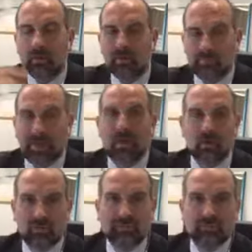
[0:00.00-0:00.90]
back
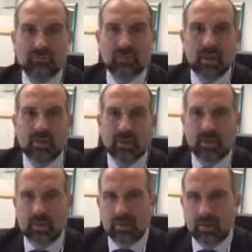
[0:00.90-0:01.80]
off and
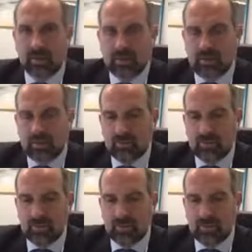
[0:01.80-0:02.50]
don't